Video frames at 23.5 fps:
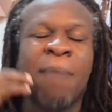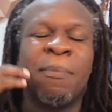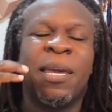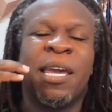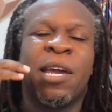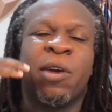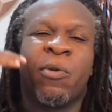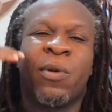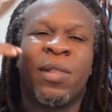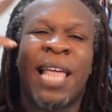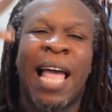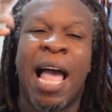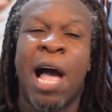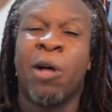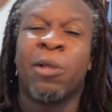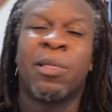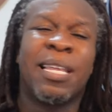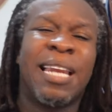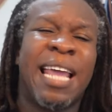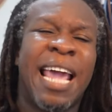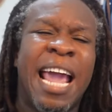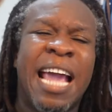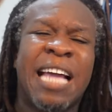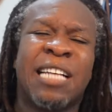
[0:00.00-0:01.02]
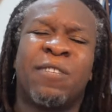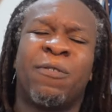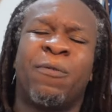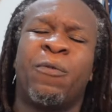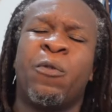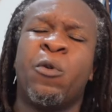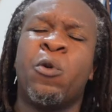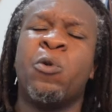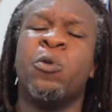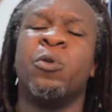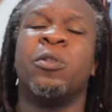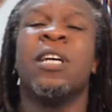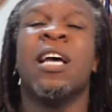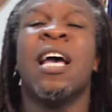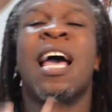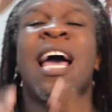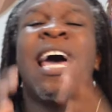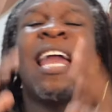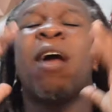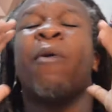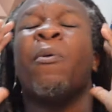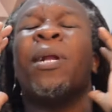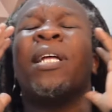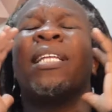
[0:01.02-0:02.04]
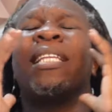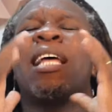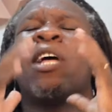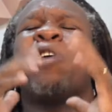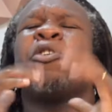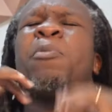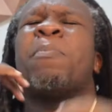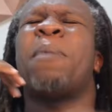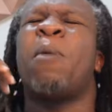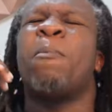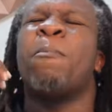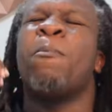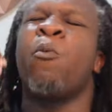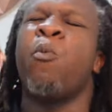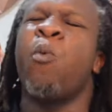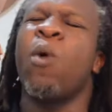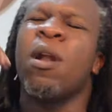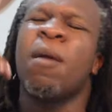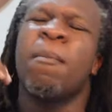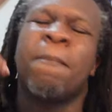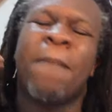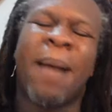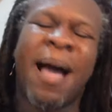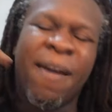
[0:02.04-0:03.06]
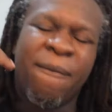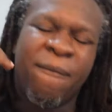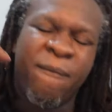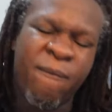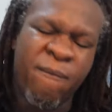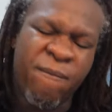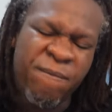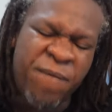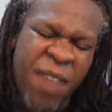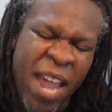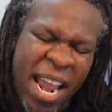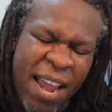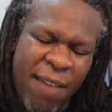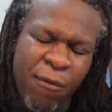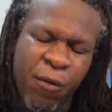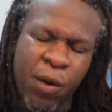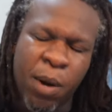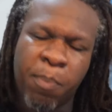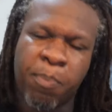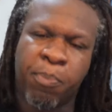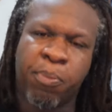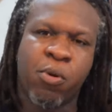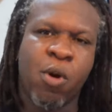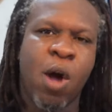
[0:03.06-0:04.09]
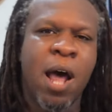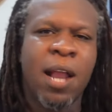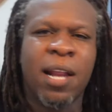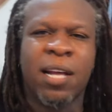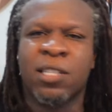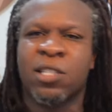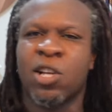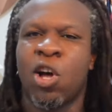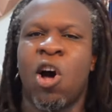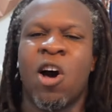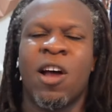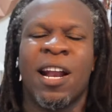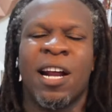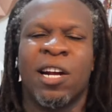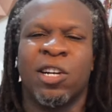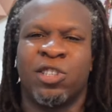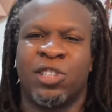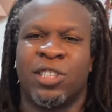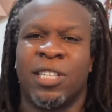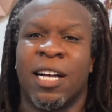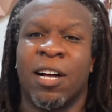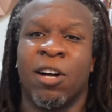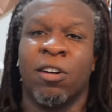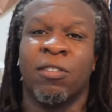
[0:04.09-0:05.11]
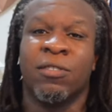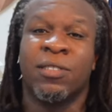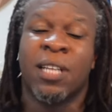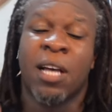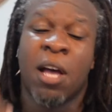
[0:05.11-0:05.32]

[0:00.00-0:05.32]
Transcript: here with Health Enhanced Foods, and I want to tell you about one of my favorite products on our shelves,